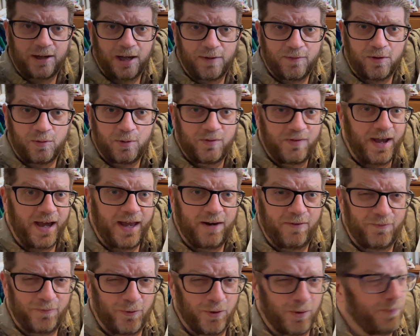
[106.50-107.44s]
cover. We've
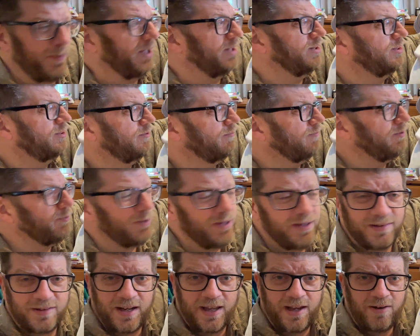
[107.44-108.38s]
had it for about three
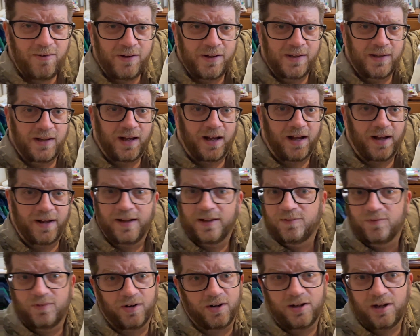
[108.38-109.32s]
weeks now. Uh,
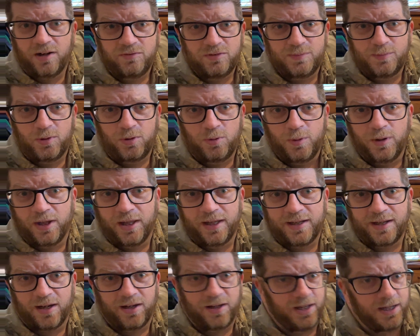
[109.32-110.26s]
it's very comfortable. We
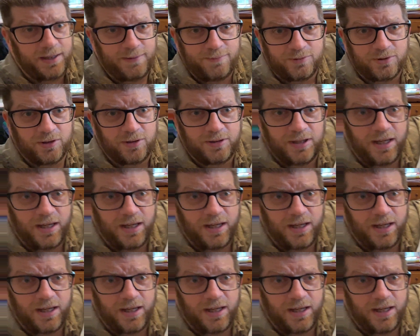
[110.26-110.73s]
like it a lot. So